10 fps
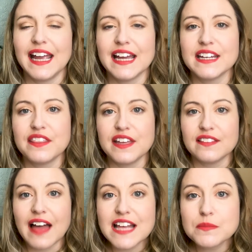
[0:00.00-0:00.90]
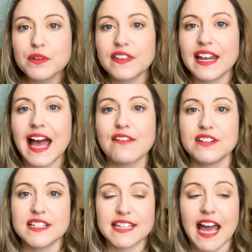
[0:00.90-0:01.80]
And the last book that I have
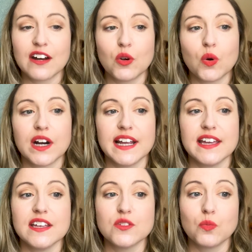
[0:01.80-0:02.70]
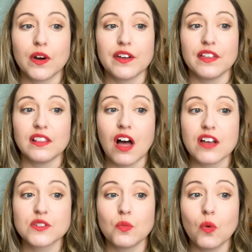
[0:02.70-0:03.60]
in this category is Where the
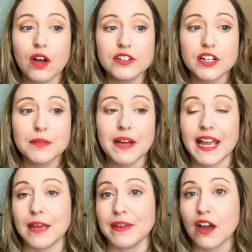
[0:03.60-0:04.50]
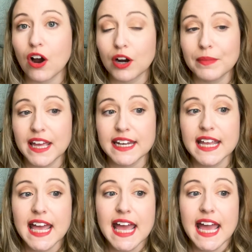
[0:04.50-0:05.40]
Lost Wander by Amy
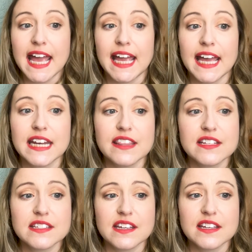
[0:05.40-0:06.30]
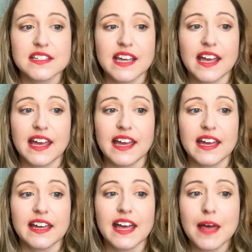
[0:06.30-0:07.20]
Harmon, and this is
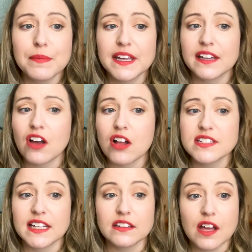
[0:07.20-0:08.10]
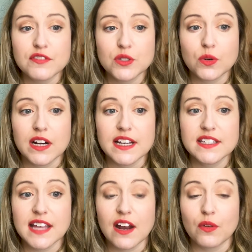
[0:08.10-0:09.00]
a epic and haunting love story
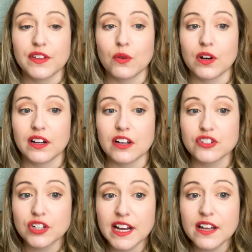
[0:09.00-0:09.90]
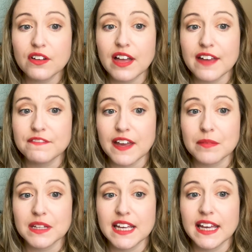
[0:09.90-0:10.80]
set on the Oregon Trail. A
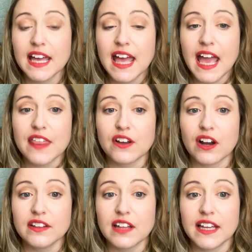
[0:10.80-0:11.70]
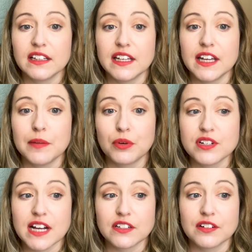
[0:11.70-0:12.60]
family and their unlikely
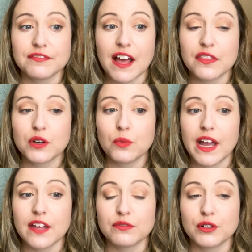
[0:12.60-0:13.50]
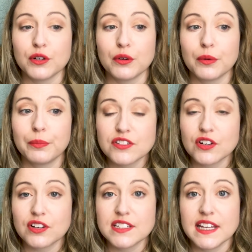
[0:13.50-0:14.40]
protector found their way through
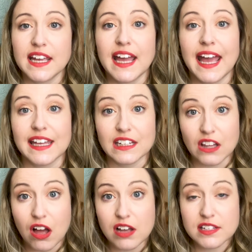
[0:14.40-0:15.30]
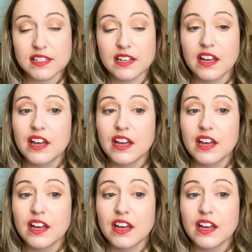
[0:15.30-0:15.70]
uncertainty and loss.